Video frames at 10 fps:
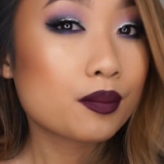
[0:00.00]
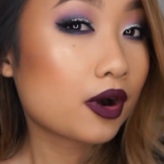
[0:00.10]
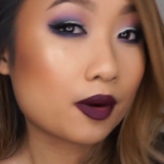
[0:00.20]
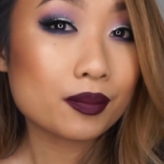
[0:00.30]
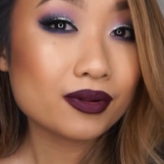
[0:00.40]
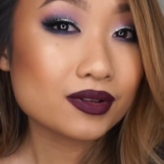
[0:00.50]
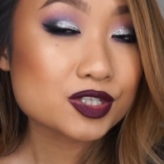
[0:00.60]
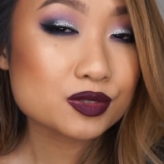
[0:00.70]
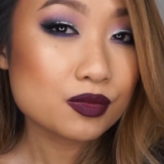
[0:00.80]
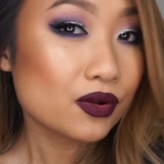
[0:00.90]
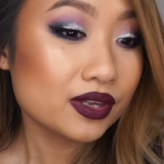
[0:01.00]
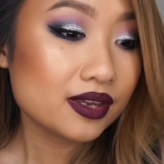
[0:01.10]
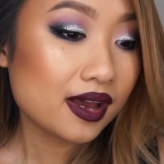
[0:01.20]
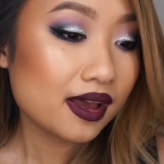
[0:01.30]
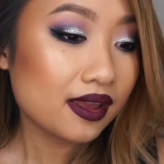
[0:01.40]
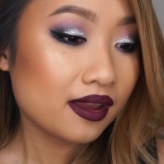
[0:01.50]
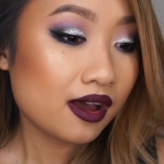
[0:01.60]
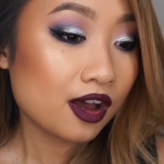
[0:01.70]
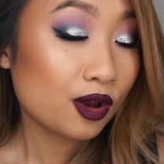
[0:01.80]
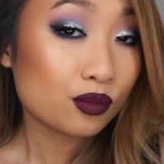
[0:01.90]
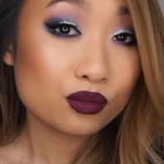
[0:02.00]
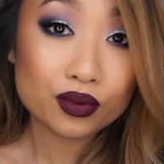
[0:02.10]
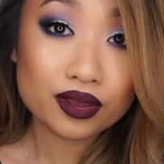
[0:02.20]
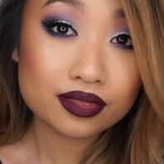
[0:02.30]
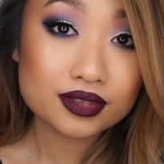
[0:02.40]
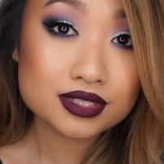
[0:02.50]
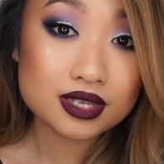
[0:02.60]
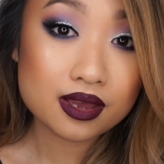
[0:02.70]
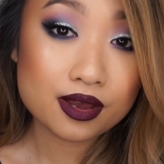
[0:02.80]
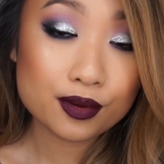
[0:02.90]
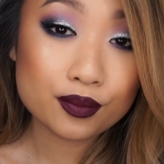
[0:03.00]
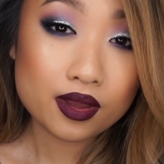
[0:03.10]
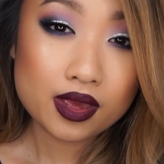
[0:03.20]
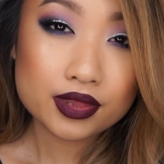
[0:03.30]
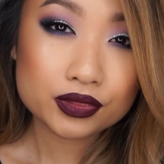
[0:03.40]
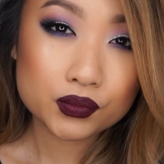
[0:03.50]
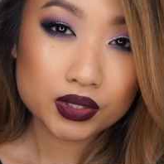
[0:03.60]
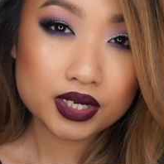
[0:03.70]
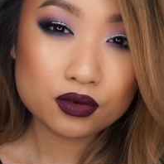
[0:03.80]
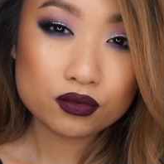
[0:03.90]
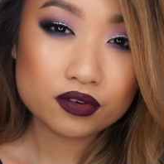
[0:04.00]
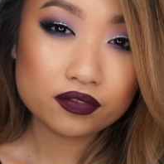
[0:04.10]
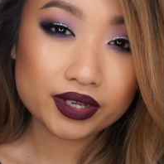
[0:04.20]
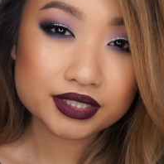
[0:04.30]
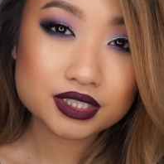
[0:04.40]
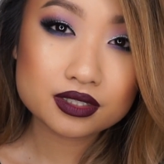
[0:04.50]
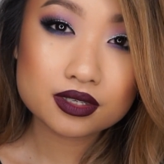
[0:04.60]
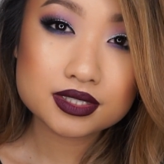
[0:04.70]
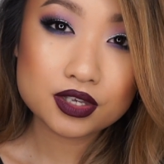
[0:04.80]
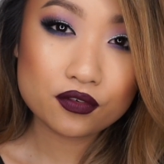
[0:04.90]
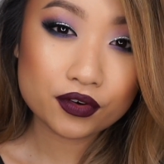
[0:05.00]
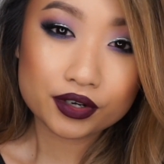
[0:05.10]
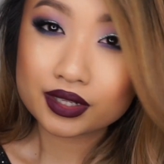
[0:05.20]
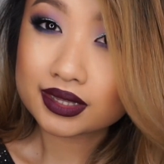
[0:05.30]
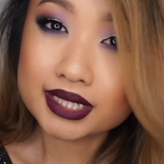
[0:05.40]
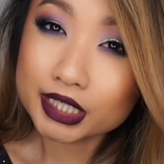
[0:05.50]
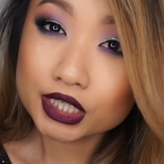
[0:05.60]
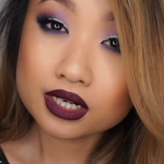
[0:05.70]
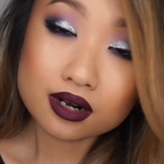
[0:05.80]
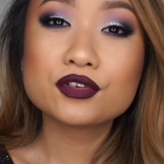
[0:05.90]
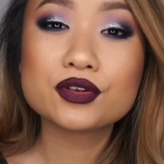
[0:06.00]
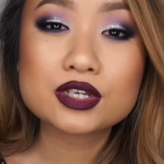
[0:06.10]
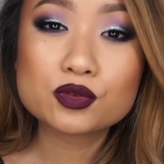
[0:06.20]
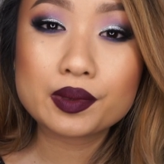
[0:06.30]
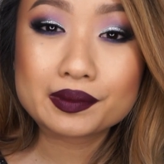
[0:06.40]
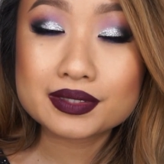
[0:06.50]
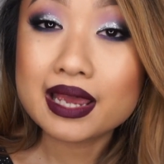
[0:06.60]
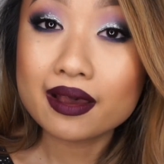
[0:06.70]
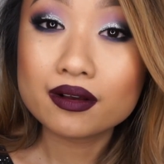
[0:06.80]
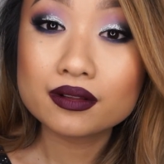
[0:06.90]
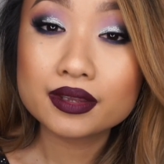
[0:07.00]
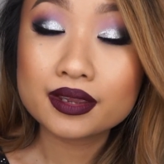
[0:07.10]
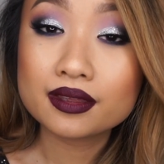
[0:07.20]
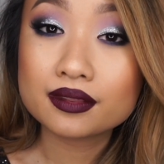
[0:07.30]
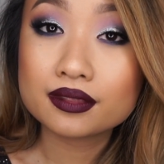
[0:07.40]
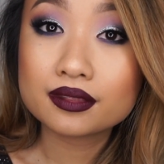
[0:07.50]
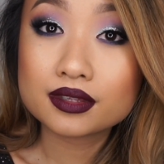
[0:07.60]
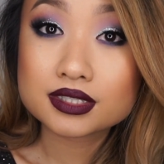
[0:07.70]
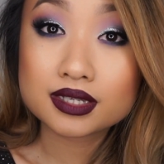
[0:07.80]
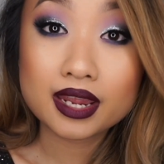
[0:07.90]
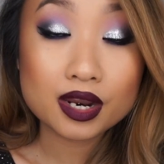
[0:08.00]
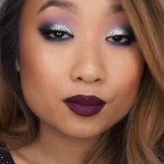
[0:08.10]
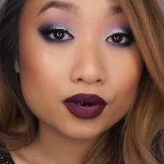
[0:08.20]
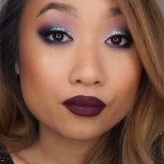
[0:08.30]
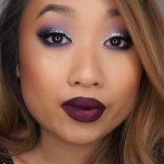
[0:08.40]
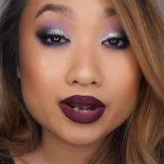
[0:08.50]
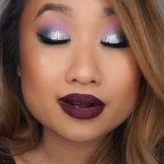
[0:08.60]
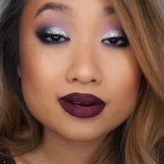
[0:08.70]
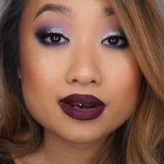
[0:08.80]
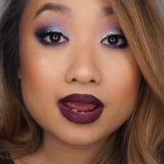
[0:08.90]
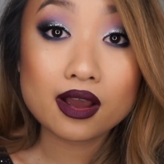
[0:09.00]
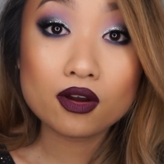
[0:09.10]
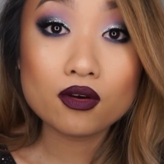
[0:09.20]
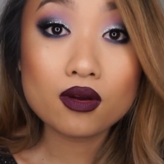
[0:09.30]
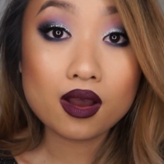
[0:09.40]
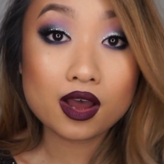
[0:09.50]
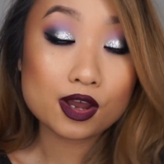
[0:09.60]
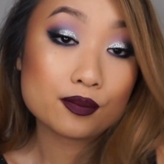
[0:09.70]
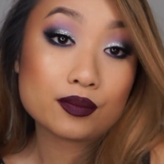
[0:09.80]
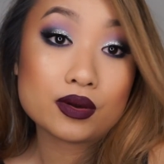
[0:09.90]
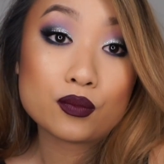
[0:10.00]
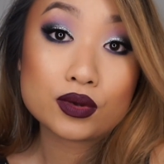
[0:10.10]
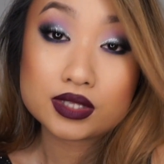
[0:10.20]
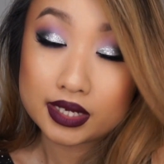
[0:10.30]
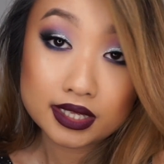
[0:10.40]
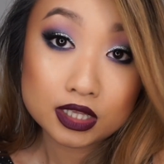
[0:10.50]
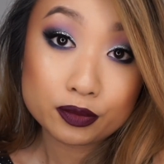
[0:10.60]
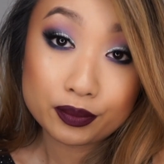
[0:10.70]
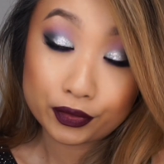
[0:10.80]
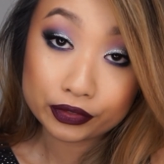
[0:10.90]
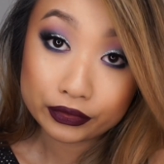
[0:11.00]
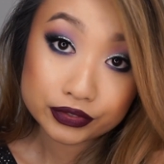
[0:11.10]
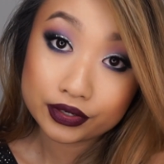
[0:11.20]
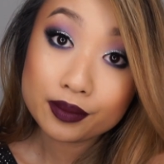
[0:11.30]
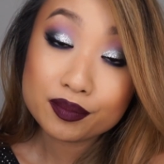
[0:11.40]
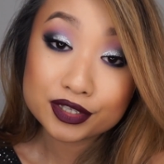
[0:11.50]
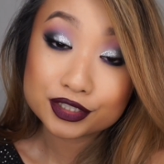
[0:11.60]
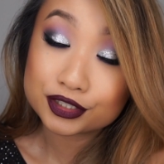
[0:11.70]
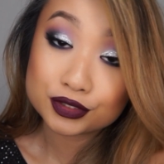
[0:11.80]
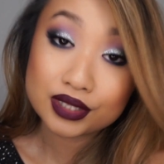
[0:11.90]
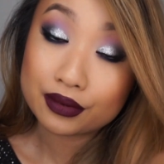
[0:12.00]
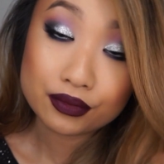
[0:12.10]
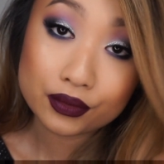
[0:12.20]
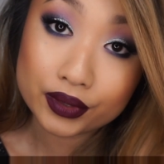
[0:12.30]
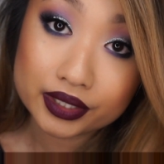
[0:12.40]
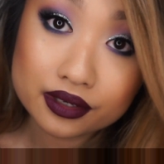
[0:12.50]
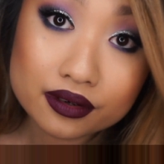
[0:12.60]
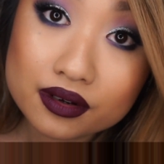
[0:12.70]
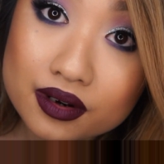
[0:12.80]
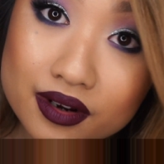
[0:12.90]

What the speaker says: purple smoky eye with some 3D reflex silver glitter. You guys will be able to tell in this camera right now, but once I get a little bit more closer up, let's just do that real quick here.